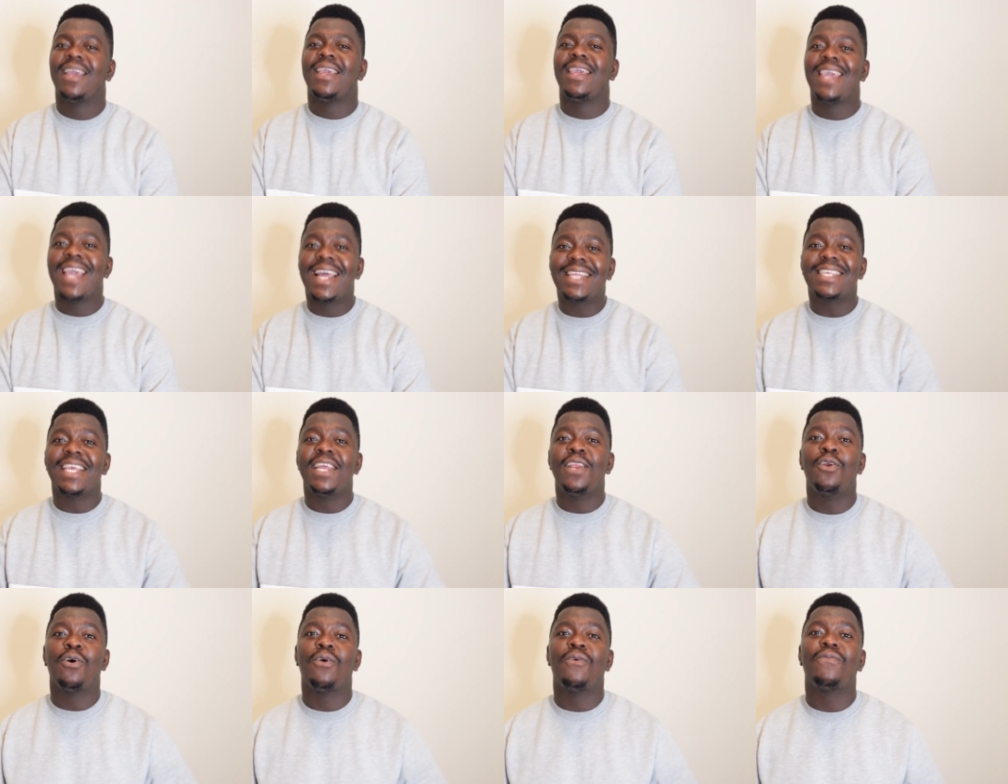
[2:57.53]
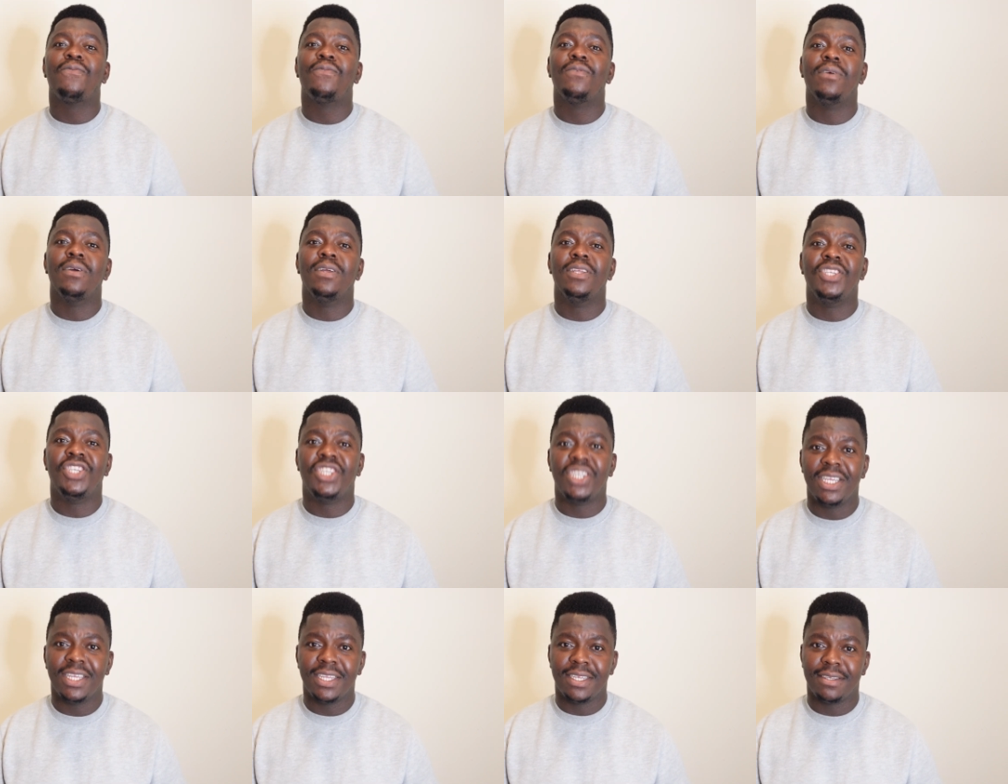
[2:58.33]
get enough
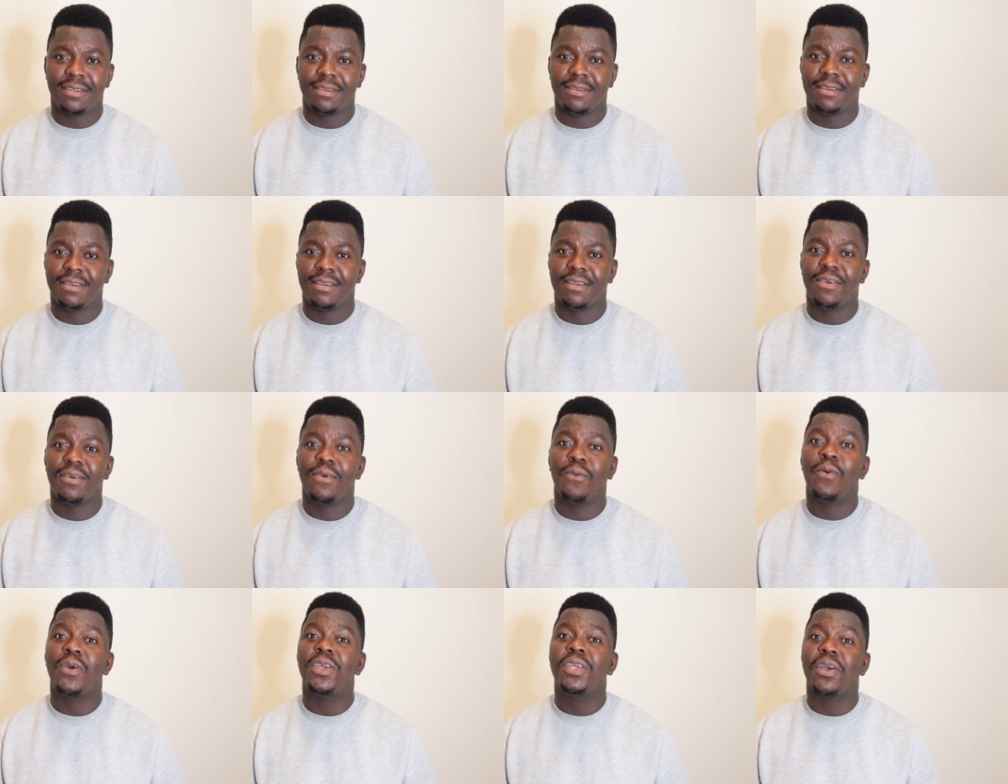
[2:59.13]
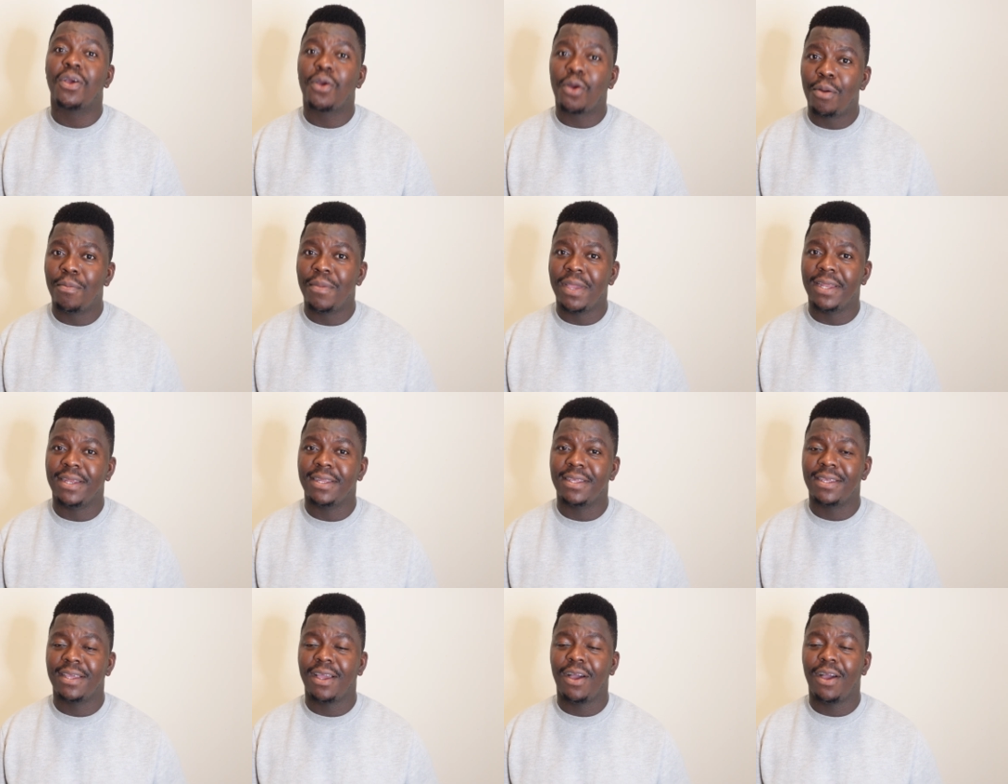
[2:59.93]
gin when you're coming.